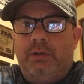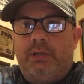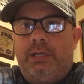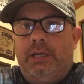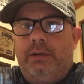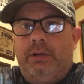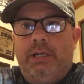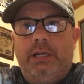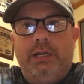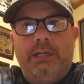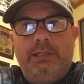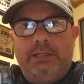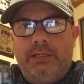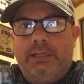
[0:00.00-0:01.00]
Buckhead
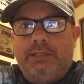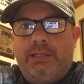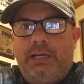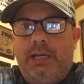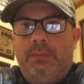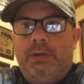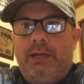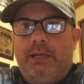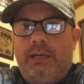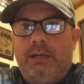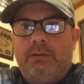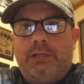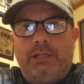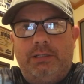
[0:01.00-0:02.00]
Ridge, didn't see
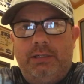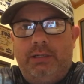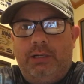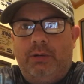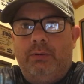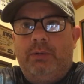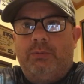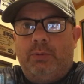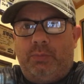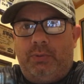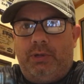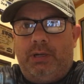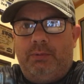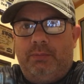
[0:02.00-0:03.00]
anybody else, I should have known there was a
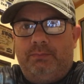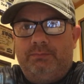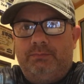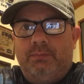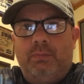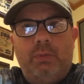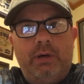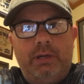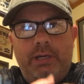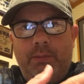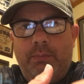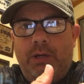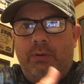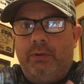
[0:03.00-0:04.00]
problem. Mud
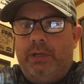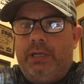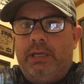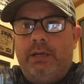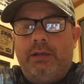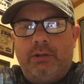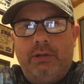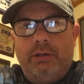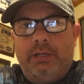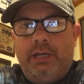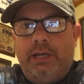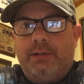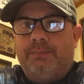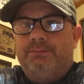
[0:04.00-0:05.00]
had blown in, couldn't
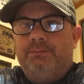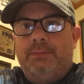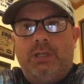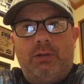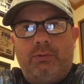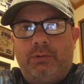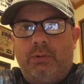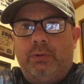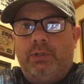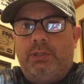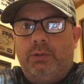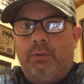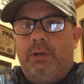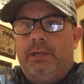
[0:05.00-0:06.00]
catch them. Long story
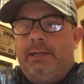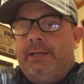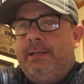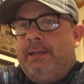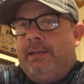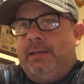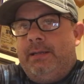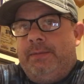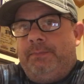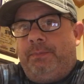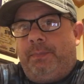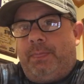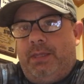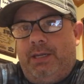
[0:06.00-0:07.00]
short.
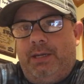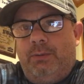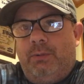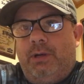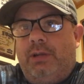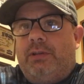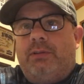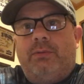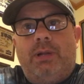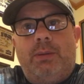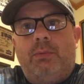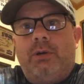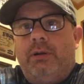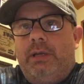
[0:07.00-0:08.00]
Anyways, I said,
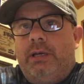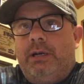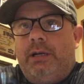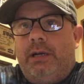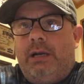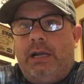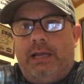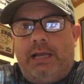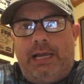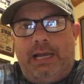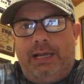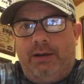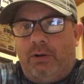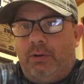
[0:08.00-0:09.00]
well, I'm going to go down there.
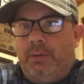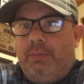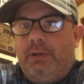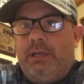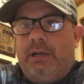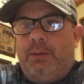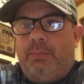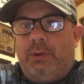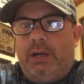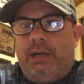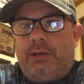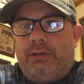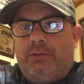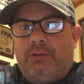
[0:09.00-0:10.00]
I had already been down there in
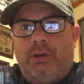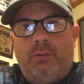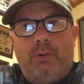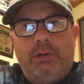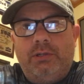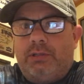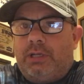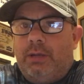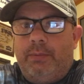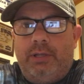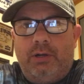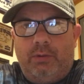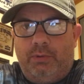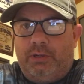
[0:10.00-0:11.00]
practice, so I wasn't just
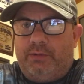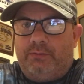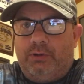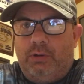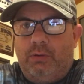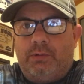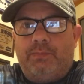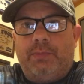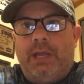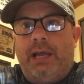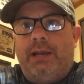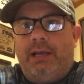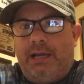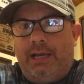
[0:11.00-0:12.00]
coming in on a bunch of folks.
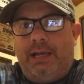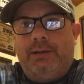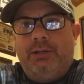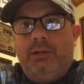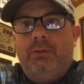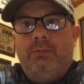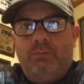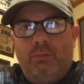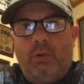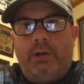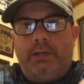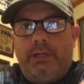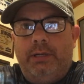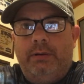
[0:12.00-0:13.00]
I knew
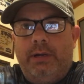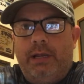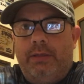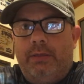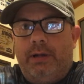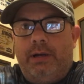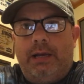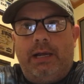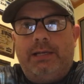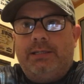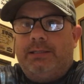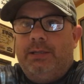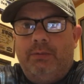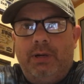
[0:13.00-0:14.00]
what to do down there. I
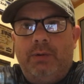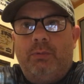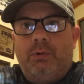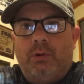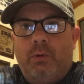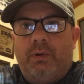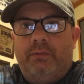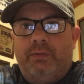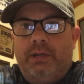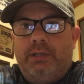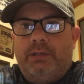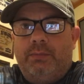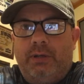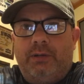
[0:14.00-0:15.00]
just didn't really want to go up there and
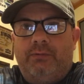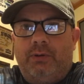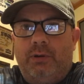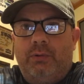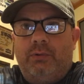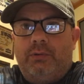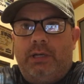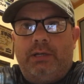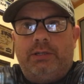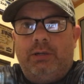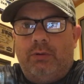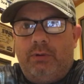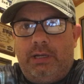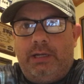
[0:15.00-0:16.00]
fish with a bunch of folks. I just
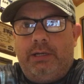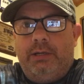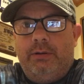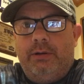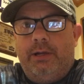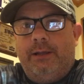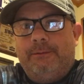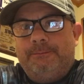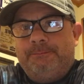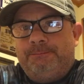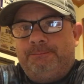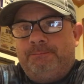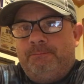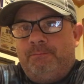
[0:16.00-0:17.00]
don't like doing that.
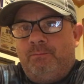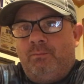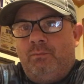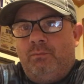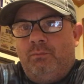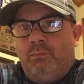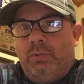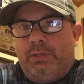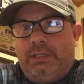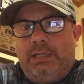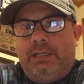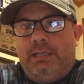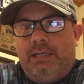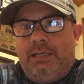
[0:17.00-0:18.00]
But
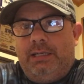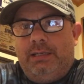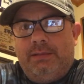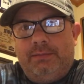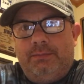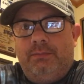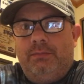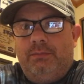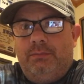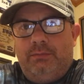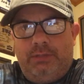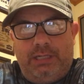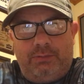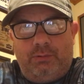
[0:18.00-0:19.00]
that day,
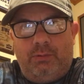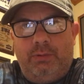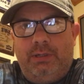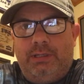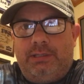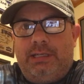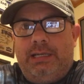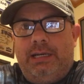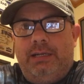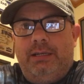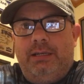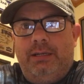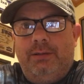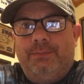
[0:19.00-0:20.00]
that's what we decided
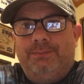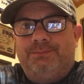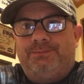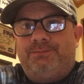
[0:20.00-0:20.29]
to do.